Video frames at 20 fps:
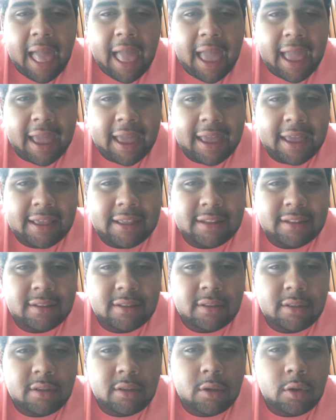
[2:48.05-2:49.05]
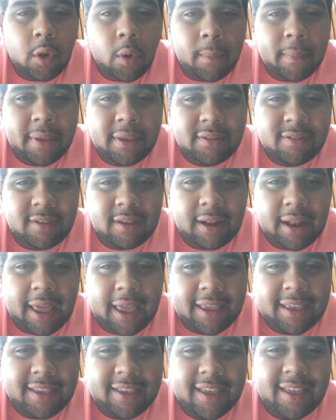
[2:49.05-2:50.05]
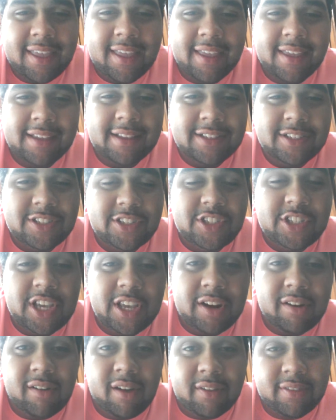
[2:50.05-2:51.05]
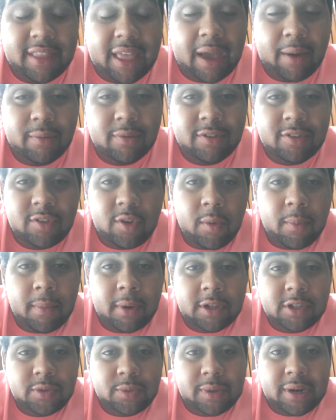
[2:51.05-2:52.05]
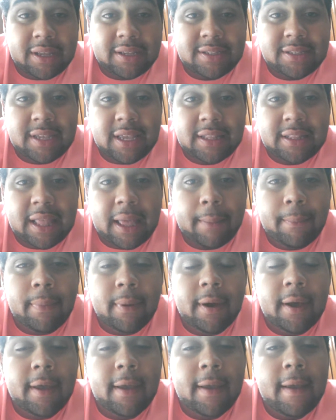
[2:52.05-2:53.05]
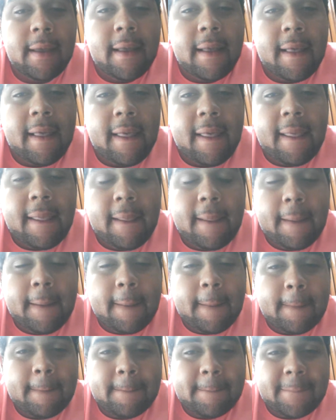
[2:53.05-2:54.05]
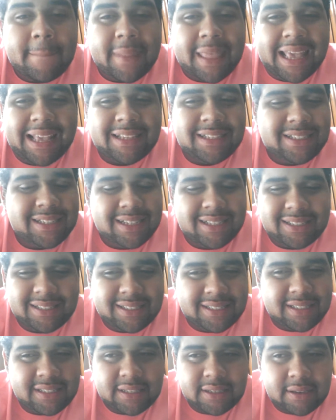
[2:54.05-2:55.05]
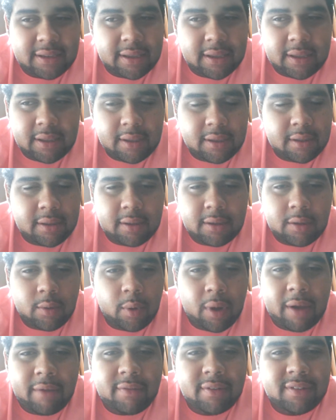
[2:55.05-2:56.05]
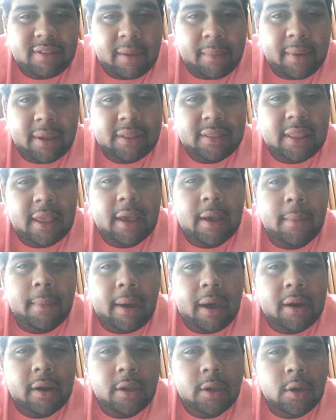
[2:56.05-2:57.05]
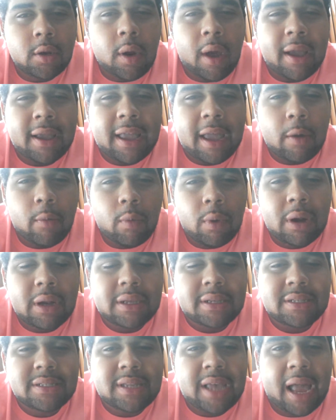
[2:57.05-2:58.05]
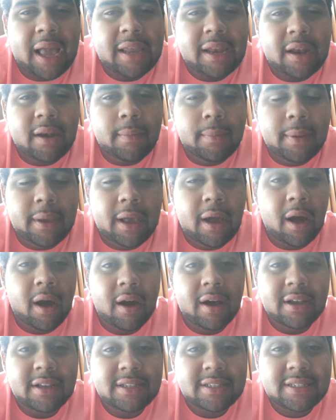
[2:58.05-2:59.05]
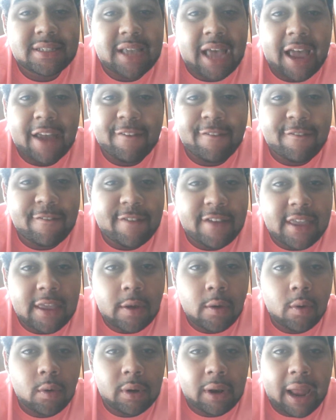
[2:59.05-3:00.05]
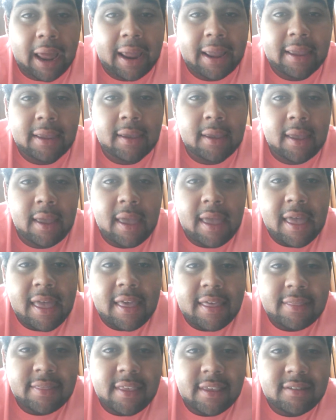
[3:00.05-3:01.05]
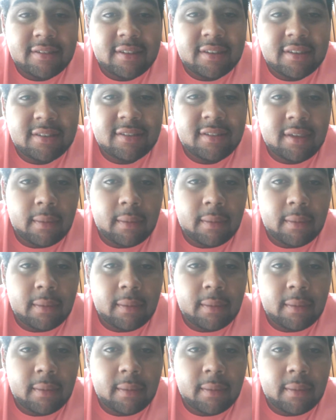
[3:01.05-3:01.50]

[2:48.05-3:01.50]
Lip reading: And don't mean to, like, jitter on that one so much when I said that, but it just, every time I think about it, you know, I get real excited, because I feel like this is